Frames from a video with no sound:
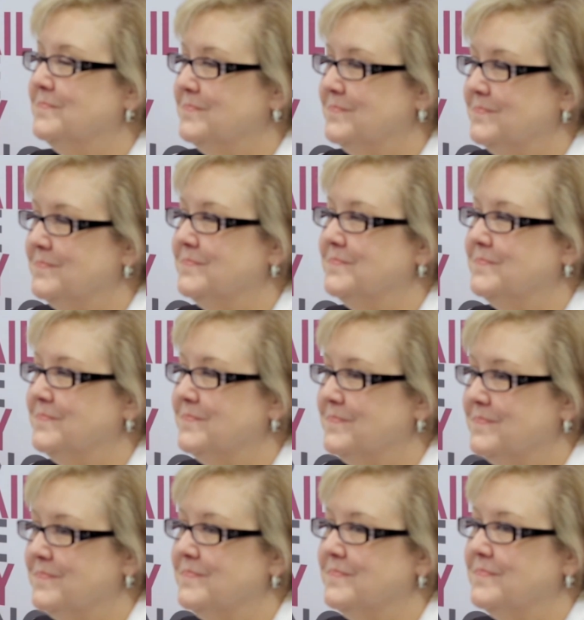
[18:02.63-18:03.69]

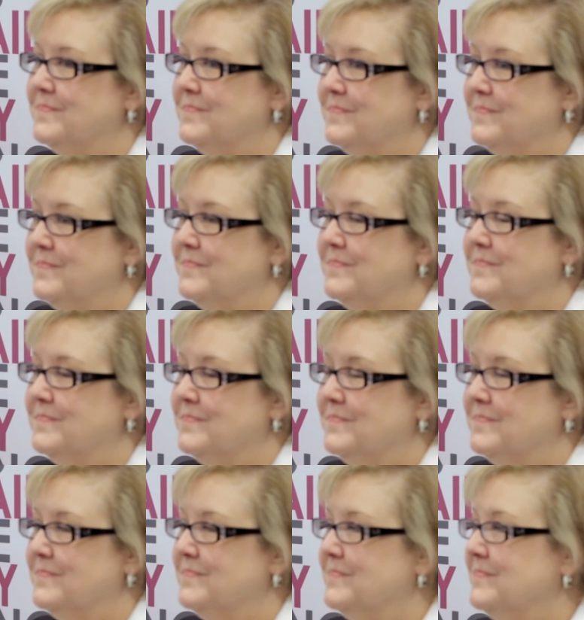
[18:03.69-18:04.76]

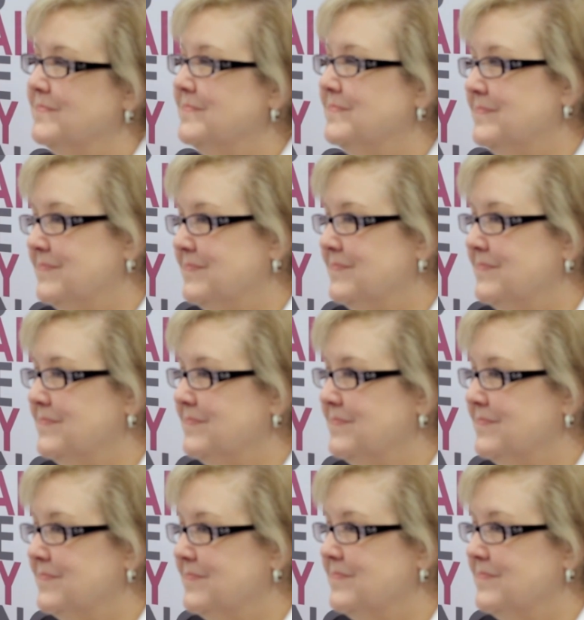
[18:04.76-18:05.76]
This person isn't speaking.